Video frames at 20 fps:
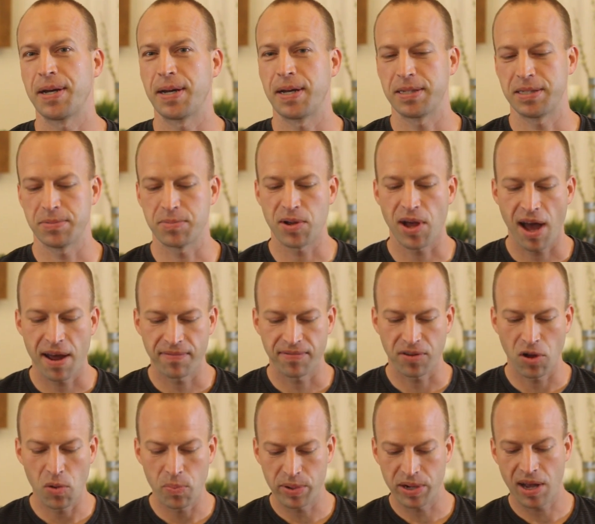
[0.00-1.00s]
some
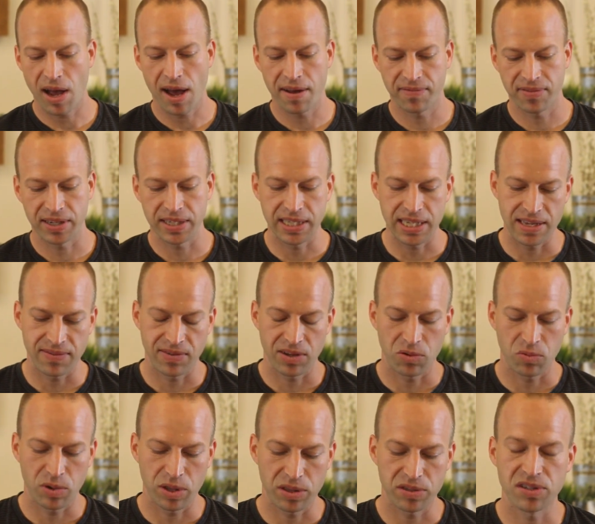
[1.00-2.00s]
open conflict
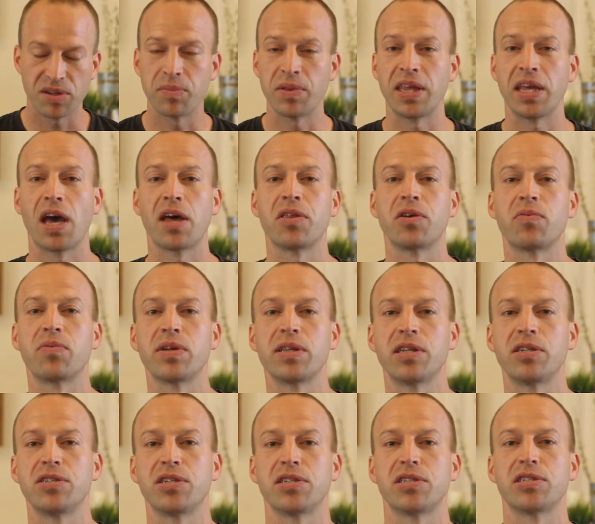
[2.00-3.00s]
even with some of the other
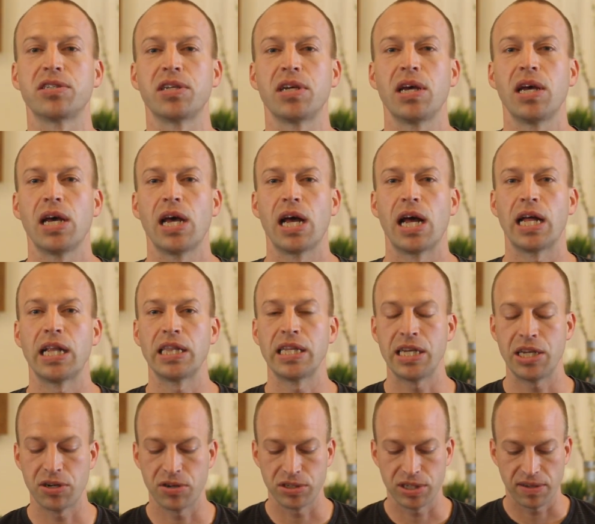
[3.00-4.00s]
religious
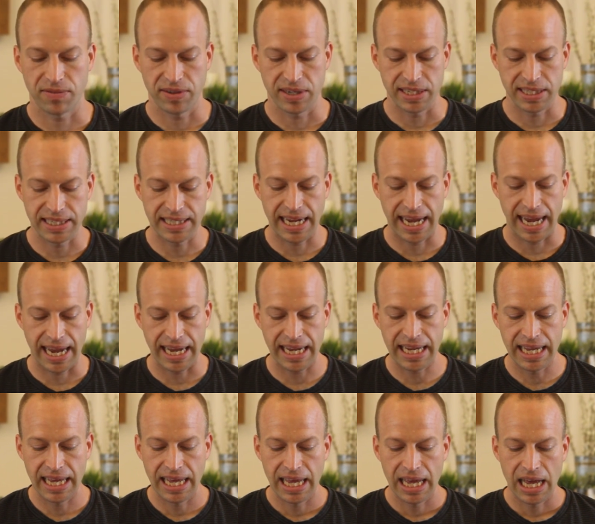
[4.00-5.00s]
leaders of his
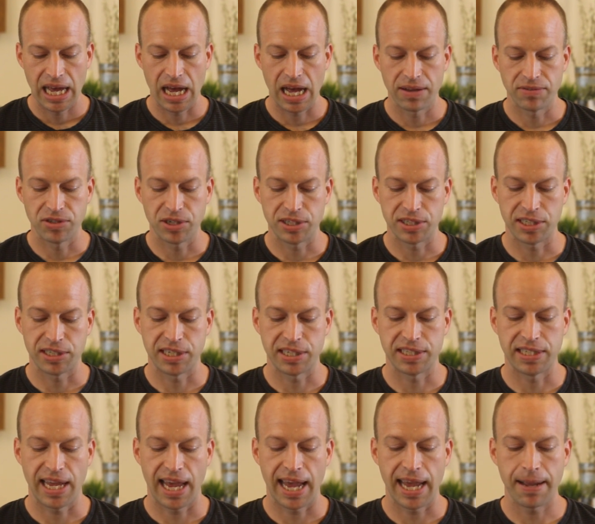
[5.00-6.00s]
day, of Jesus'
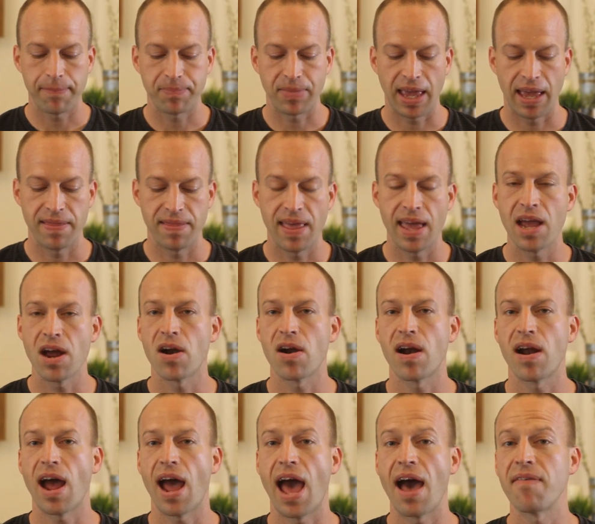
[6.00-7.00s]
day. And they
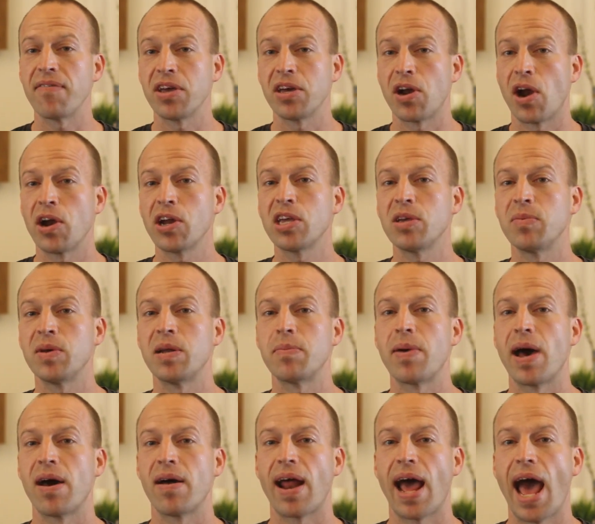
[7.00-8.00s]
are having an argument
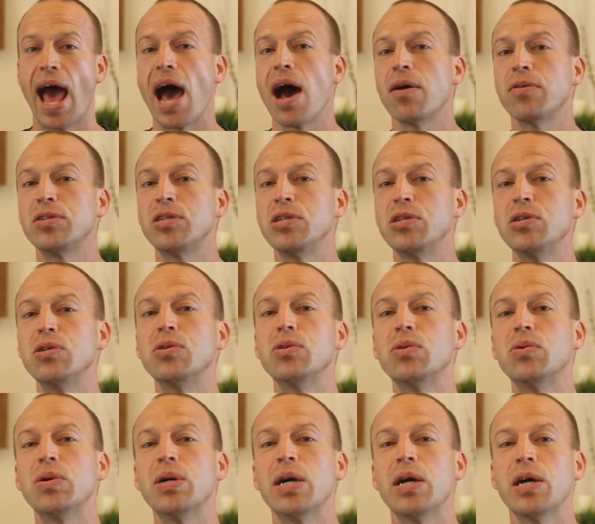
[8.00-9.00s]
about how do
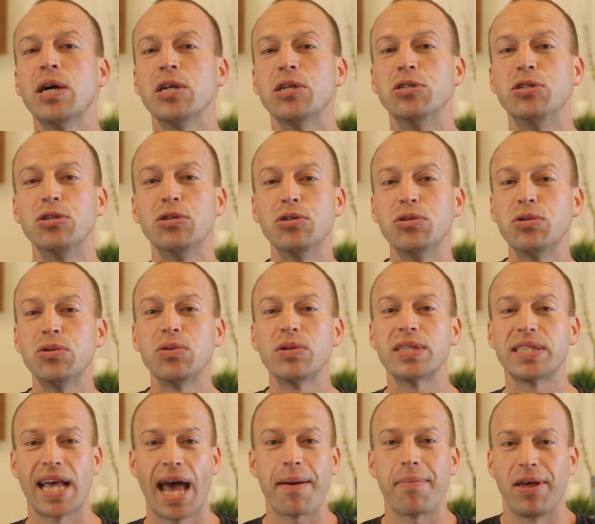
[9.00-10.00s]
you do
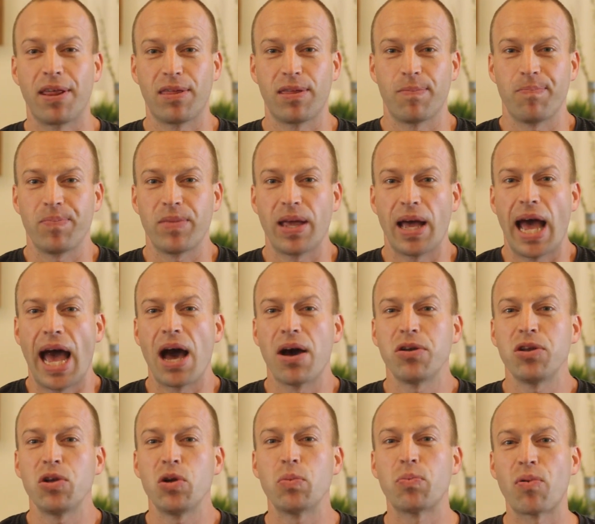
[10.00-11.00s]
Sabbath? How
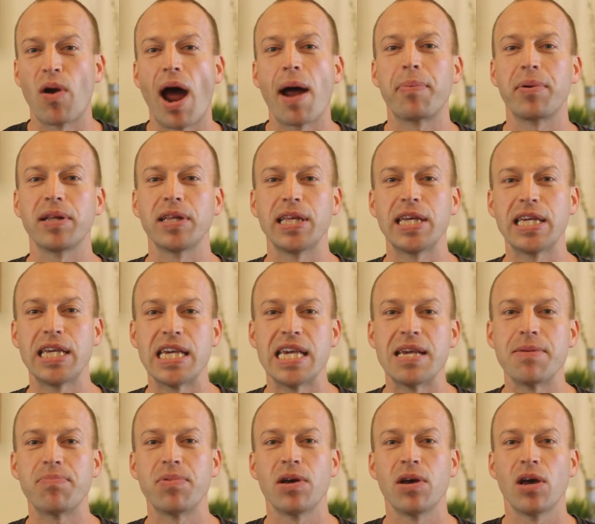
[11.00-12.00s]
do you properly
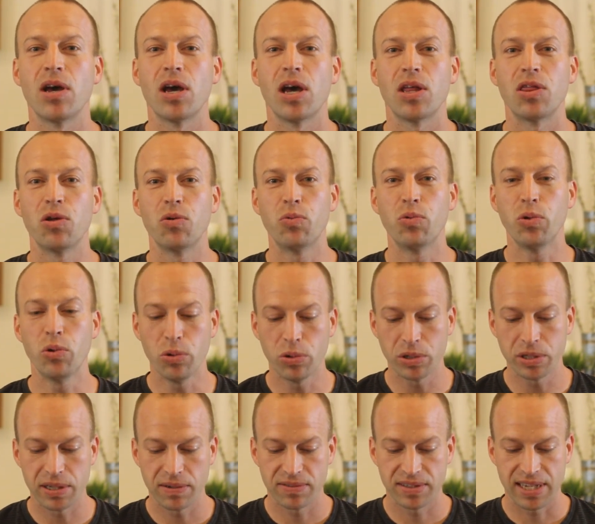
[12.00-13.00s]
keep the
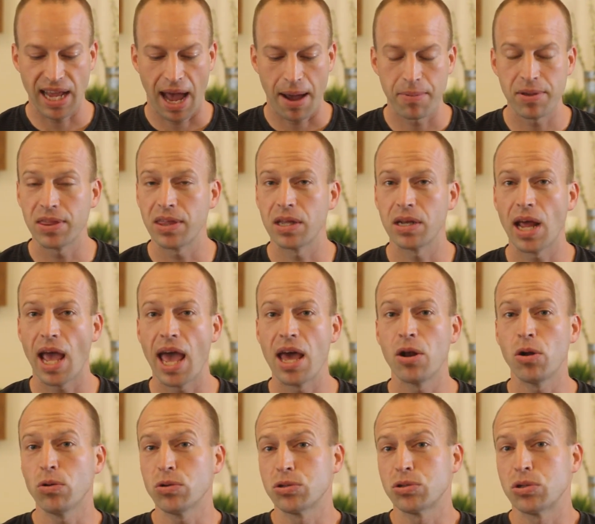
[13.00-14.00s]
rules of Sabbath?
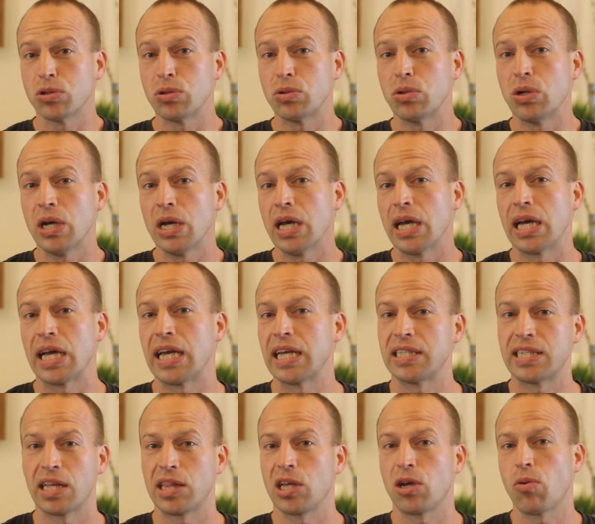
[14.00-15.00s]
And also it
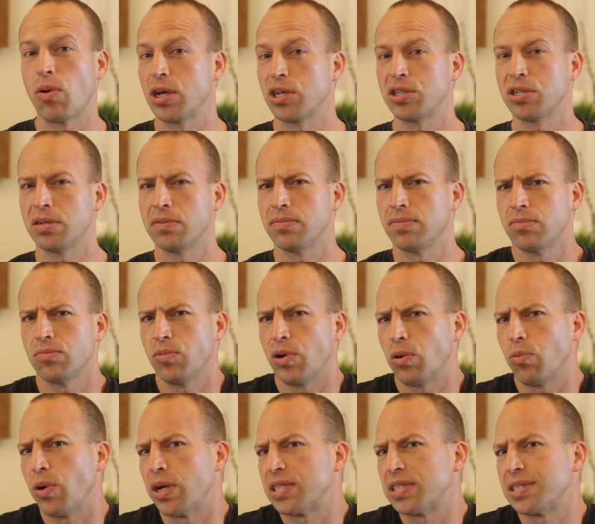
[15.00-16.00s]
gets at the question of,
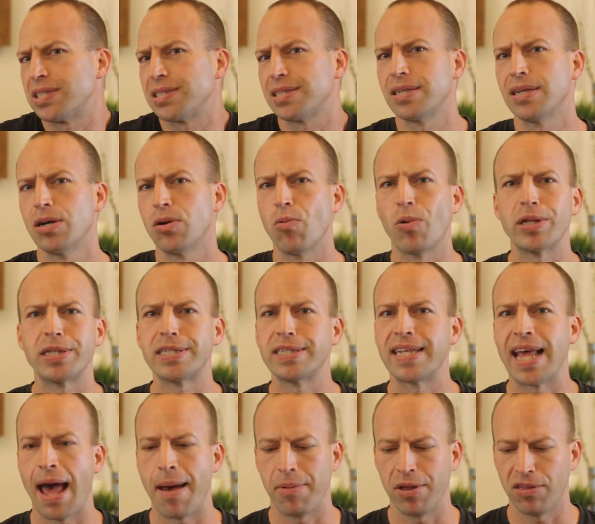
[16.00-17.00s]
well, what's
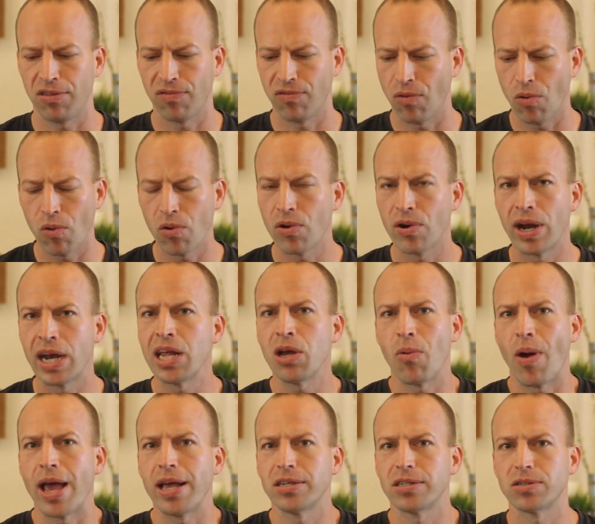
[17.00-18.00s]
Sabbath for
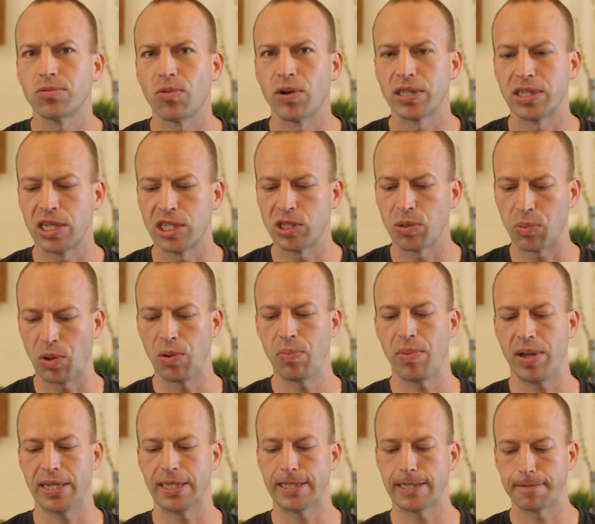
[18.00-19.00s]
anyways? What's its
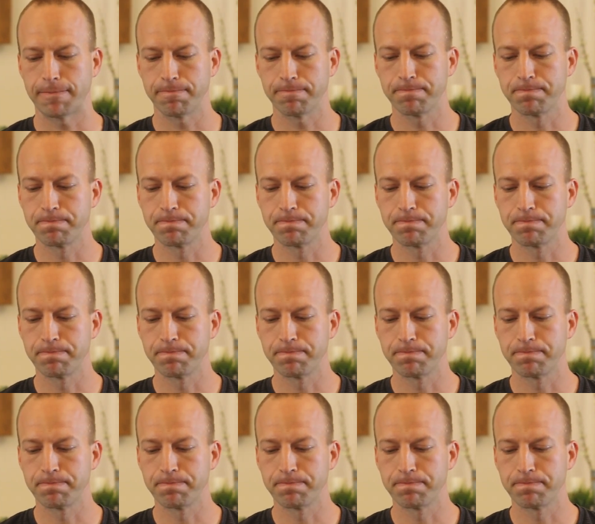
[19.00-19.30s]
purpose?